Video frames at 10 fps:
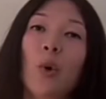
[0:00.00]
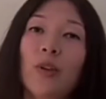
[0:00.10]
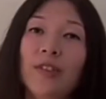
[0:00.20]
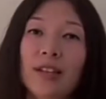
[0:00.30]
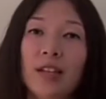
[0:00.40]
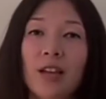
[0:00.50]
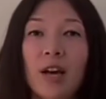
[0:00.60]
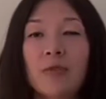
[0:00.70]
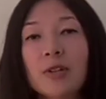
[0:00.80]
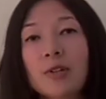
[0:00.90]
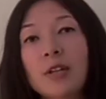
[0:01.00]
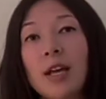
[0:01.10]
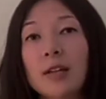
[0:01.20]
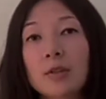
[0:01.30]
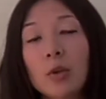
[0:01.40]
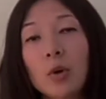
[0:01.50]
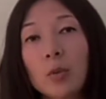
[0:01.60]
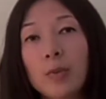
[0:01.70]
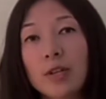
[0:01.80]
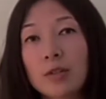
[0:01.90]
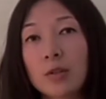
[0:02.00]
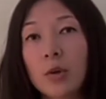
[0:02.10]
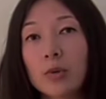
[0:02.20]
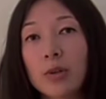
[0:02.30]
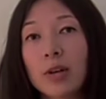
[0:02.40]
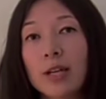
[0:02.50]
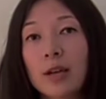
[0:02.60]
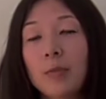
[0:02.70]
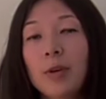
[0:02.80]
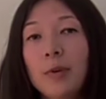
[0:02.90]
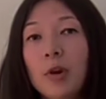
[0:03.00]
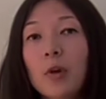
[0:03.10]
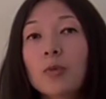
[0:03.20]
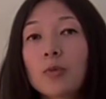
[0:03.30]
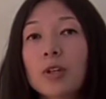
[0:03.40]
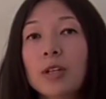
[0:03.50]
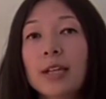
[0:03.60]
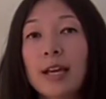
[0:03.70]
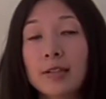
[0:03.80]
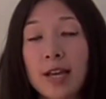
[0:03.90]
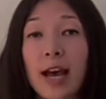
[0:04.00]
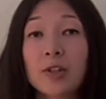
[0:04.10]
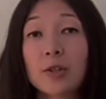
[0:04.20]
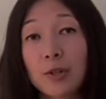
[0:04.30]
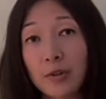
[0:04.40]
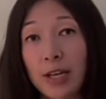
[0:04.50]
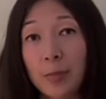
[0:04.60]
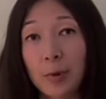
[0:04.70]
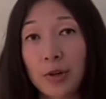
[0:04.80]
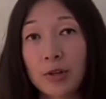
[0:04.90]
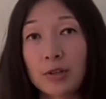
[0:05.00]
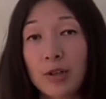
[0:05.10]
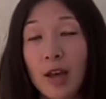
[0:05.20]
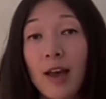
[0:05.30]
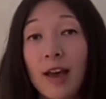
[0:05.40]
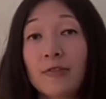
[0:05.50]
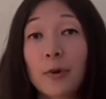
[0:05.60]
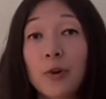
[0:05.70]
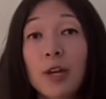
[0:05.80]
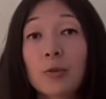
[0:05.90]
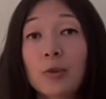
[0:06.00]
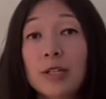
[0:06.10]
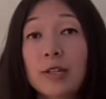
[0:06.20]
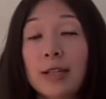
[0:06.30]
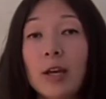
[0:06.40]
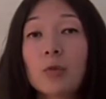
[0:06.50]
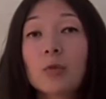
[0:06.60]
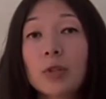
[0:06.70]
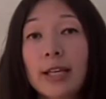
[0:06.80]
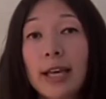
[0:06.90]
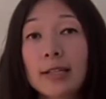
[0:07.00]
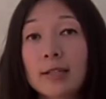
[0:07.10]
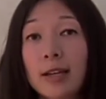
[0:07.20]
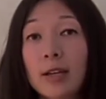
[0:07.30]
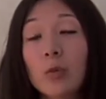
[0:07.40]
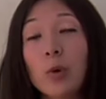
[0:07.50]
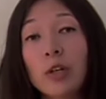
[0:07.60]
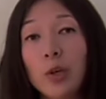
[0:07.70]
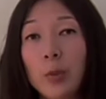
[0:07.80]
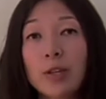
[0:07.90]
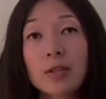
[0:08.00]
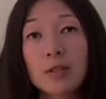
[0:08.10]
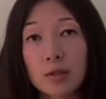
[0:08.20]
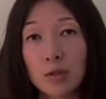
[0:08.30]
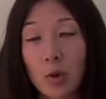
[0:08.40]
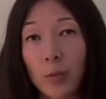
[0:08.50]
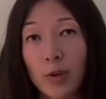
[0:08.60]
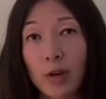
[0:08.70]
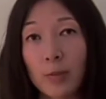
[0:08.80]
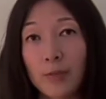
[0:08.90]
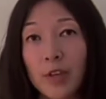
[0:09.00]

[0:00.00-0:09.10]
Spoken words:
One thing that you have to understand as a local business owner is that people are really attached to their neighborhoods. And for that reason, they get really excited when new businesses open up.